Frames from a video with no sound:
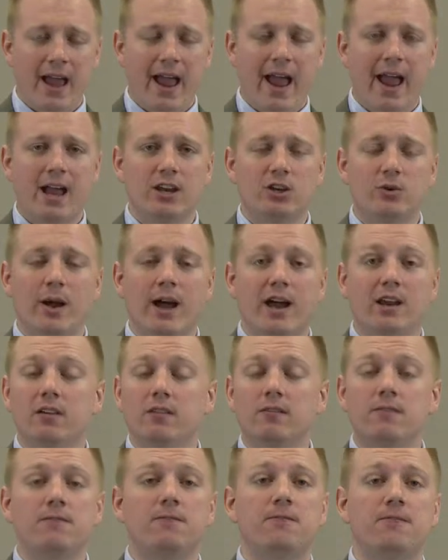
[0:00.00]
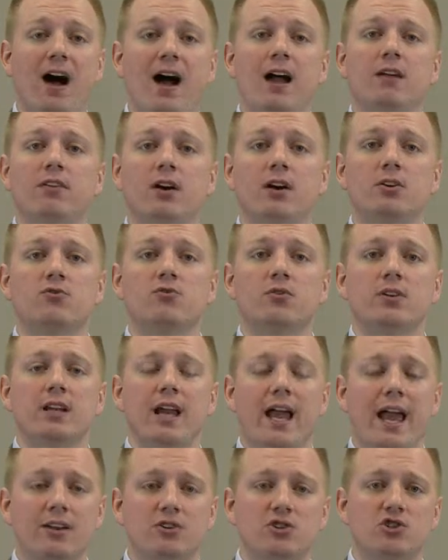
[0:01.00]
and you had
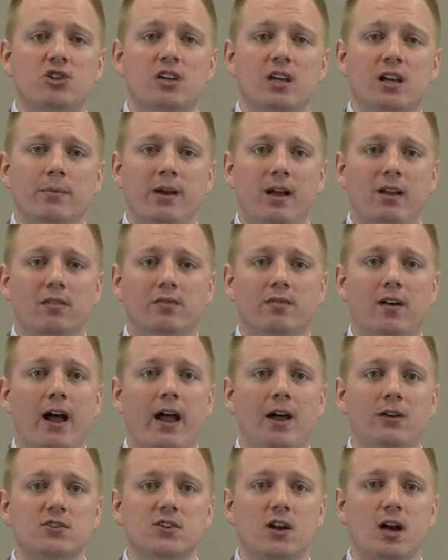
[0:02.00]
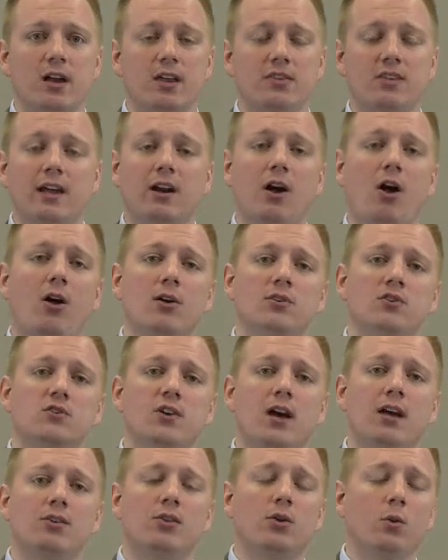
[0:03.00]
500 HTML files on it that all
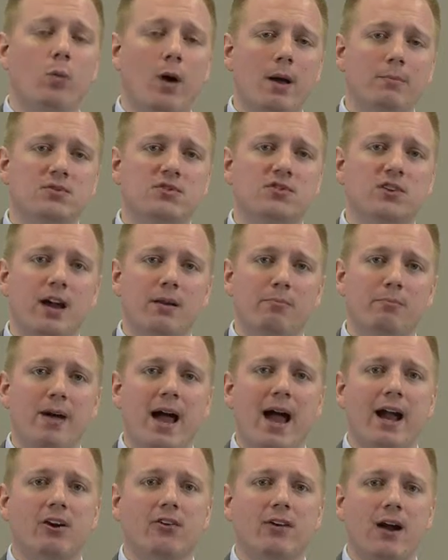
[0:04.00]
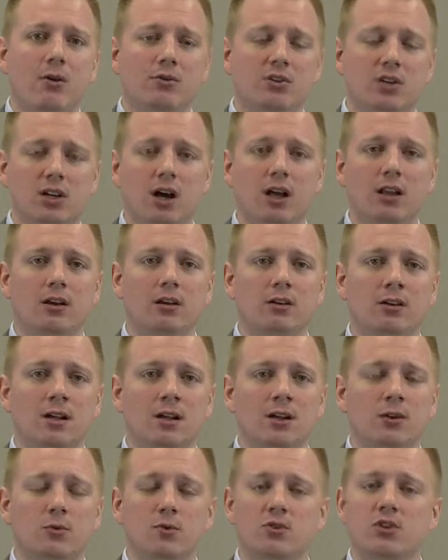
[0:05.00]
said the website background color
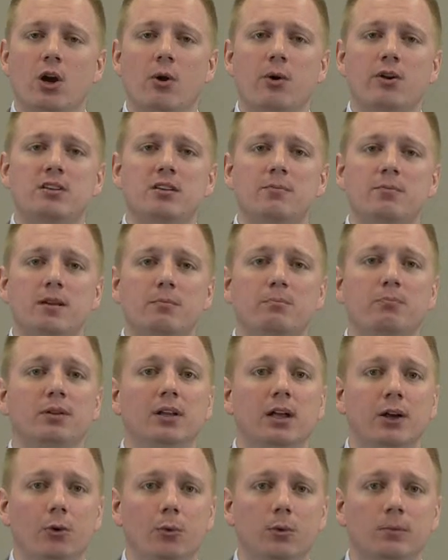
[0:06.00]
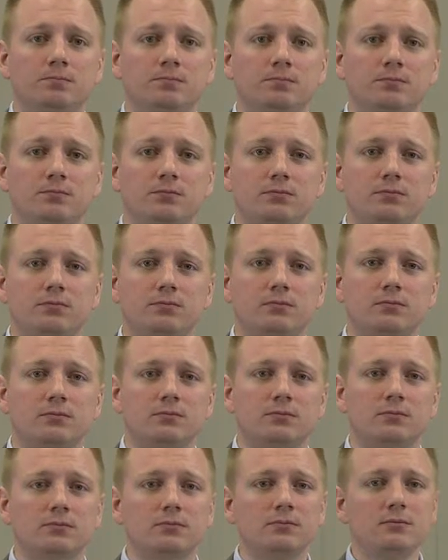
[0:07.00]
was going to be blue.
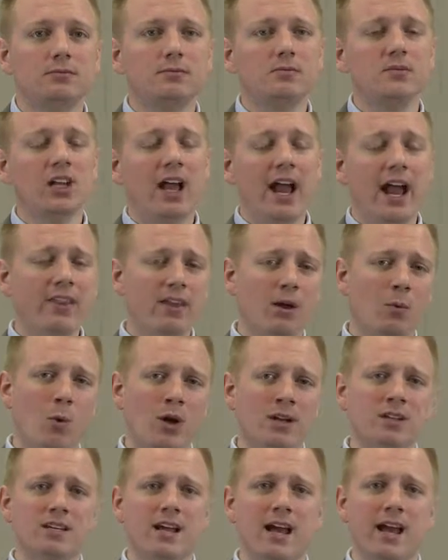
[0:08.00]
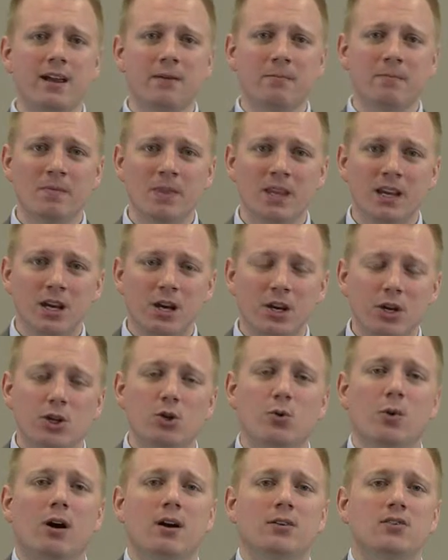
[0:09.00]
And then one day
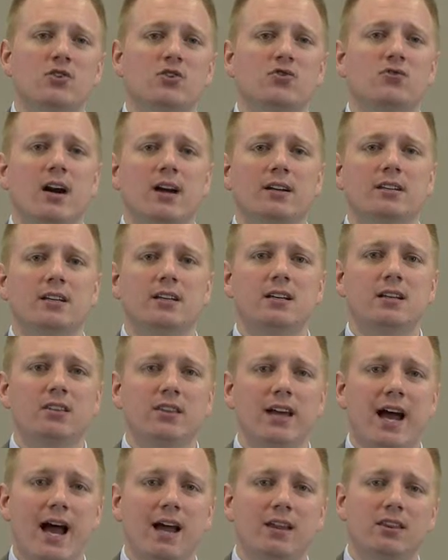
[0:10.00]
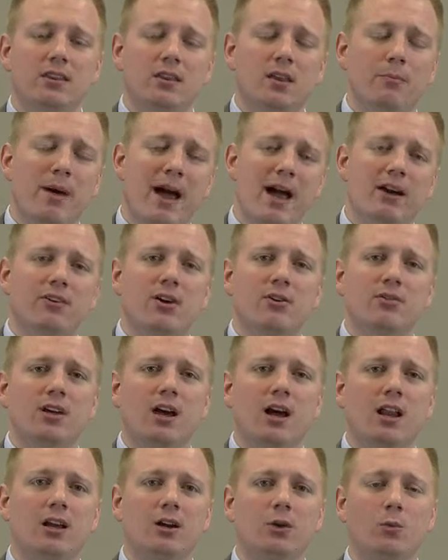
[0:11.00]
you are instructed that the background
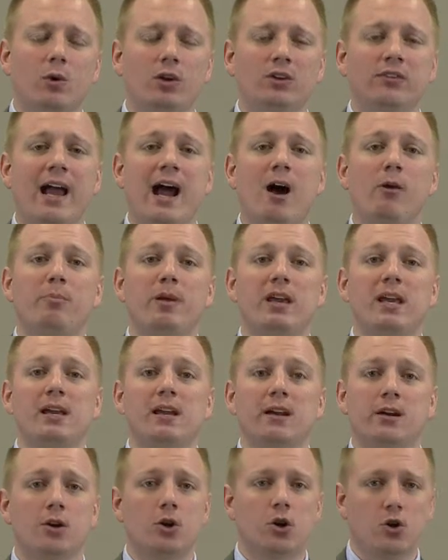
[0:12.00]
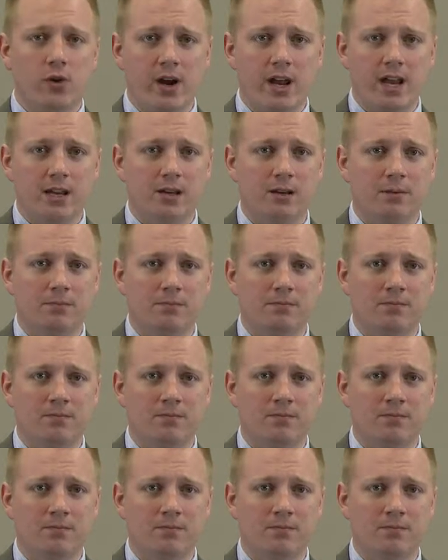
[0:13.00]
color will now be green.